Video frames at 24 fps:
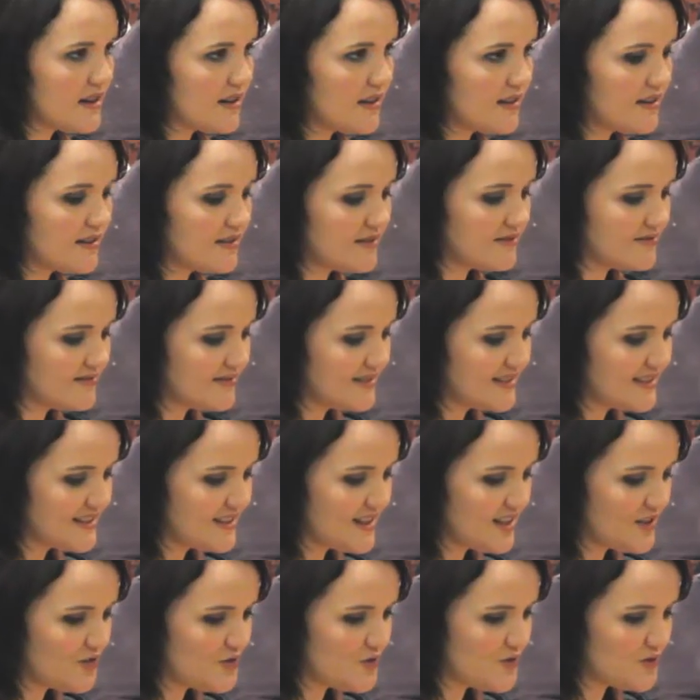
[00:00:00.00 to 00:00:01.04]
kind
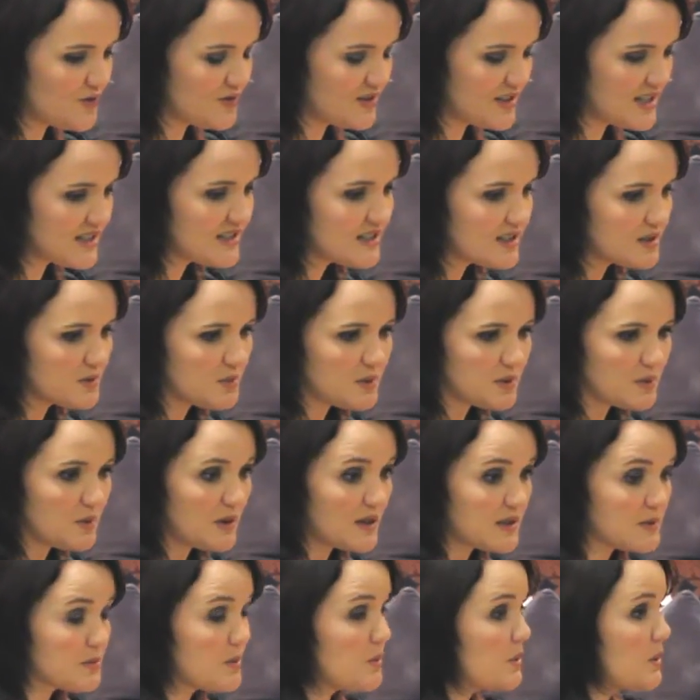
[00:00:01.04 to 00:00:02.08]
of distance
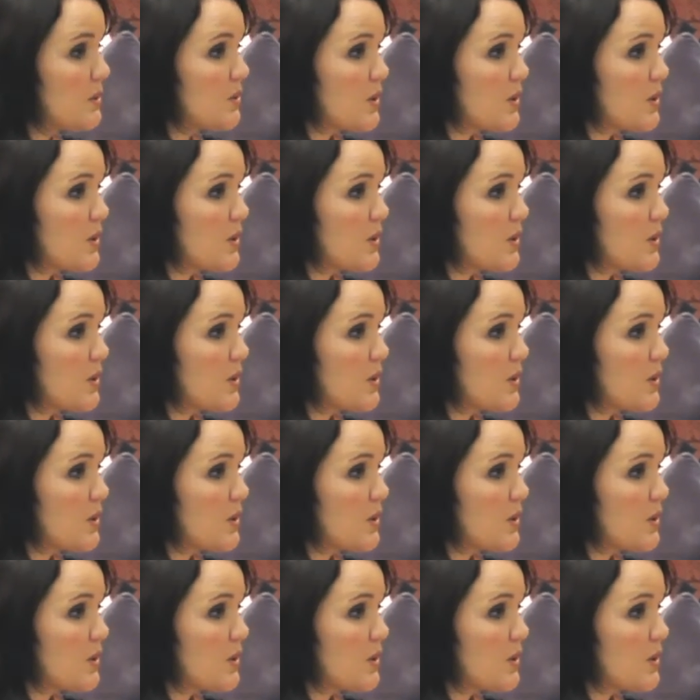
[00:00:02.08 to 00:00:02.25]
between us, but we